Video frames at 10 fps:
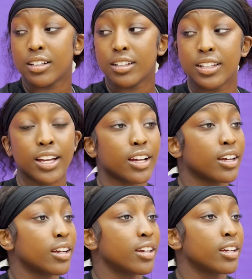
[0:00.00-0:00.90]
Yeah.
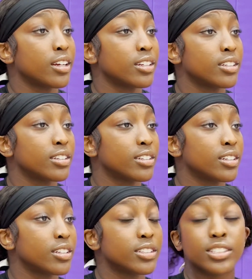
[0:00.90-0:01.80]

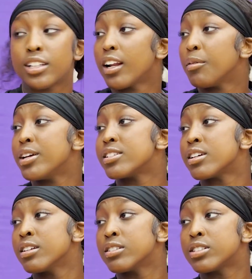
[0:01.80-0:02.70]
Shut up,
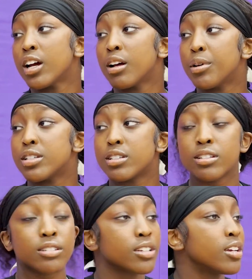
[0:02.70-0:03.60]
Izzy. Shut up, Izzy.
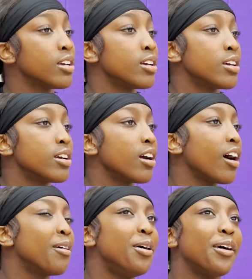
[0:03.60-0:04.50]

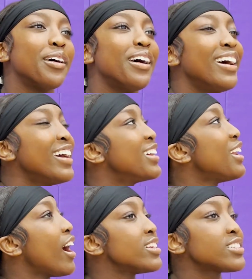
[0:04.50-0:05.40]

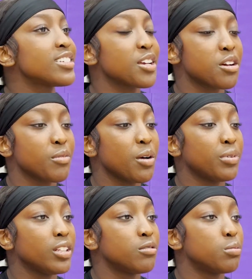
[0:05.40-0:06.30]
it's
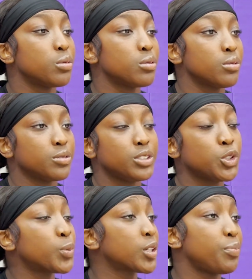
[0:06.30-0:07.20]
unbelievable. We're
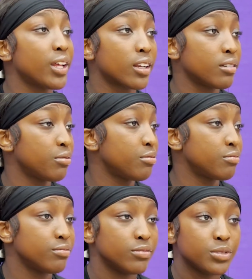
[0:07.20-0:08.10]
super competitive.
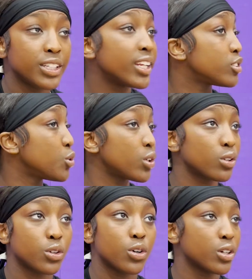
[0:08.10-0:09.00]
Get into it on
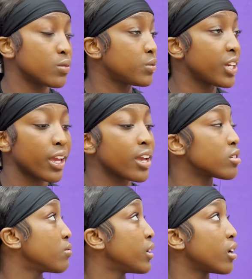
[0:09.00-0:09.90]
the court, shake
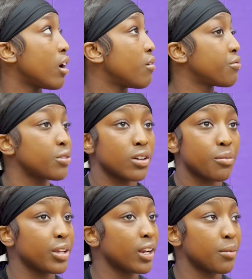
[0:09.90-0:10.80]
hands when we get off. You know what I
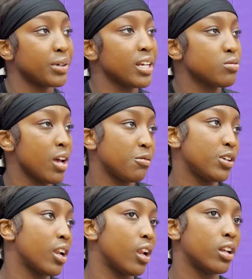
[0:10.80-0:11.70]
mean? Like, but that's what happens when
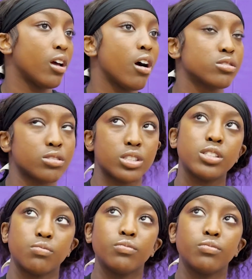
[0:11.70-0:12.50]
you got a little dogs on the team.